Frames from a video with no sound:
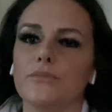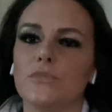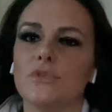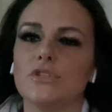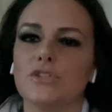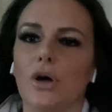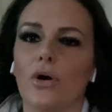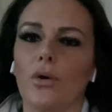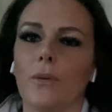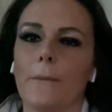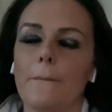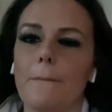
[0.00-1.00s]

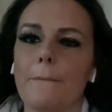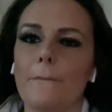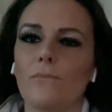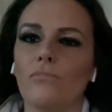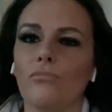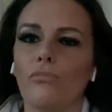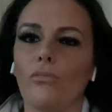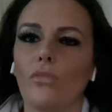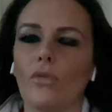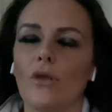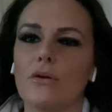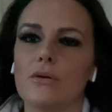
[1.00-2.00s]
So
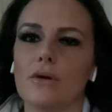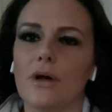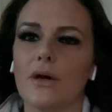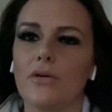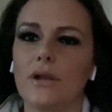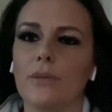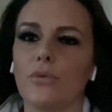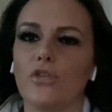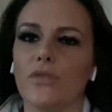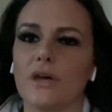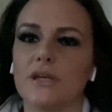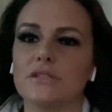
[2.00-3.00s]
how can I
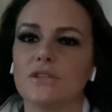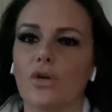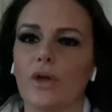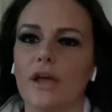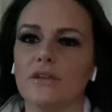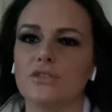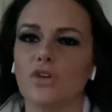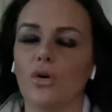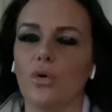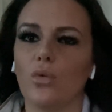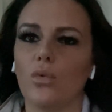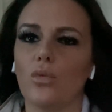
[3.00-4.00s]
put this? Okay,
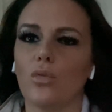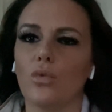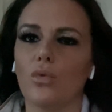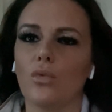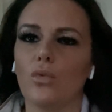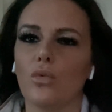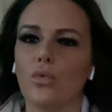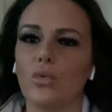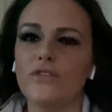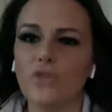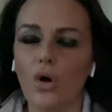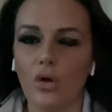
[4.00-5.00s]
so
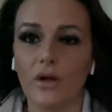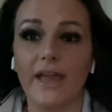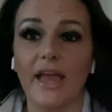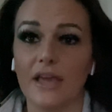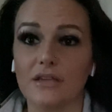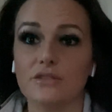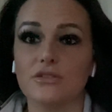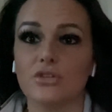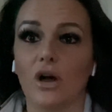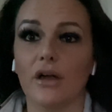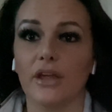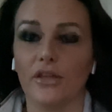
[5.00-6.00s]
with the whole gang
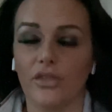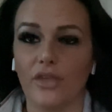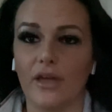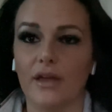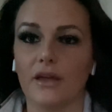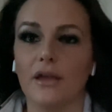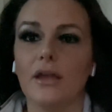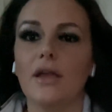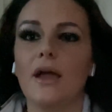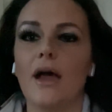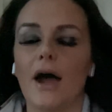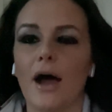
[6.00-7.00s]
stalking thing,
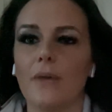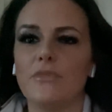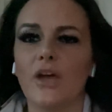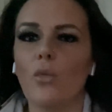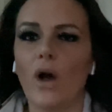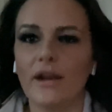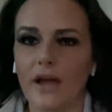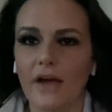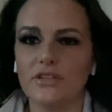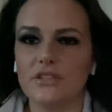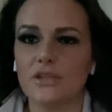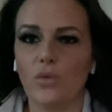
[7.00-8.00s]
they
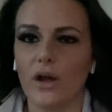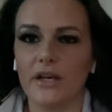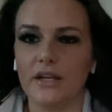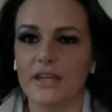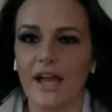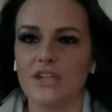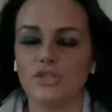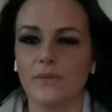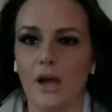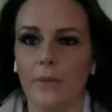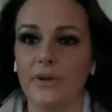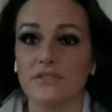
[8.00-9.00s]
obviously wanted to catch
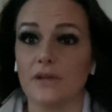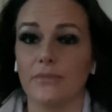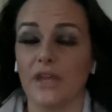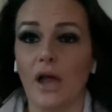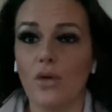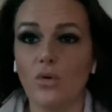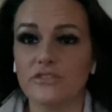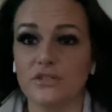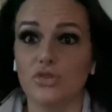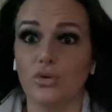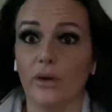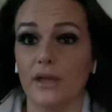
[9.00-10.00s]
me up on something. I wasn't
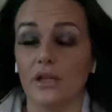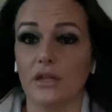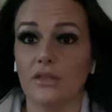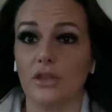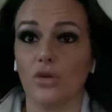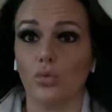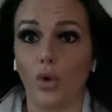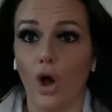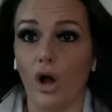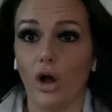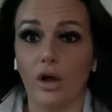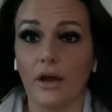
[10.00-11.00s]
doing anything
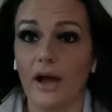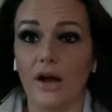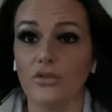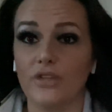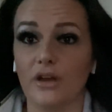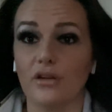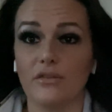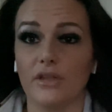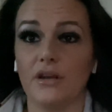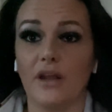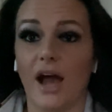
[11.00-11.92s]
wrong out there that